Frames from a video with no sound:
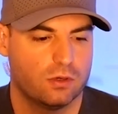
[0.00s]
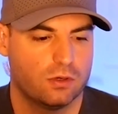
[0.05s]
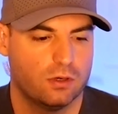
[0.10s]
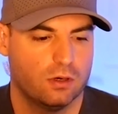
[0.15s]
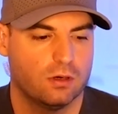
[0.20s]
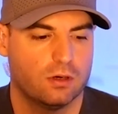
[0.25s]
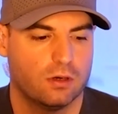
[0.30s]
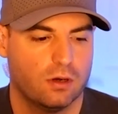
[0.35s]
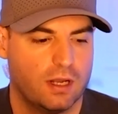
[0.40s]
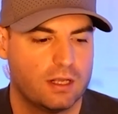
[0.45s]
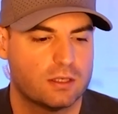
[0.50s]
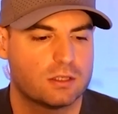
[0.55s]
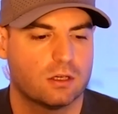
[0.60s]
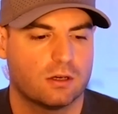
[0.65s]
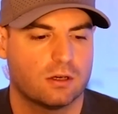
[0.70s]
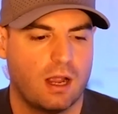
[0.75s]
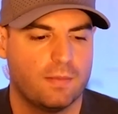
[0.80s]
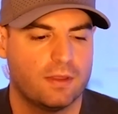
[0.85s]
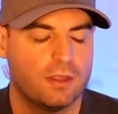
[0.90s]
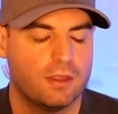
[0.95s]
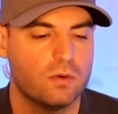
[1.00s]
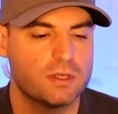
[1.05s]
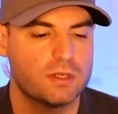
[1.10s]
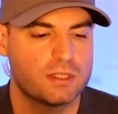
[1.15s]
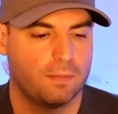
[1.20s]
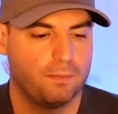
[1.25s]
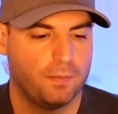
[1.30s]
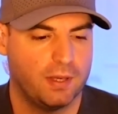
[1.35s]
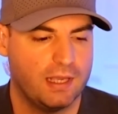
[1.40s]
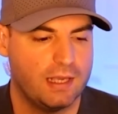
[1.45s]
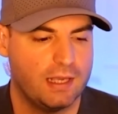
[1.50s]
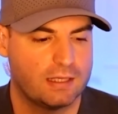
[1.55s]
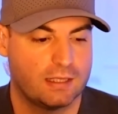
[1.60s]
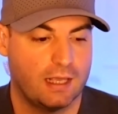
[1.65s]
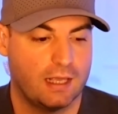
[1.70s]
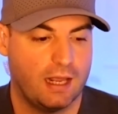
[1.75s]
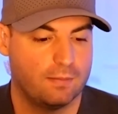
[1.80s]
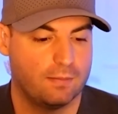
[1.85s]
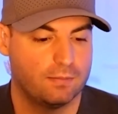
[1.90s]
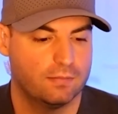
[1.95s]
your Instagram, and there was a piece
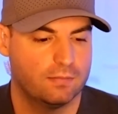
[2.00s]
that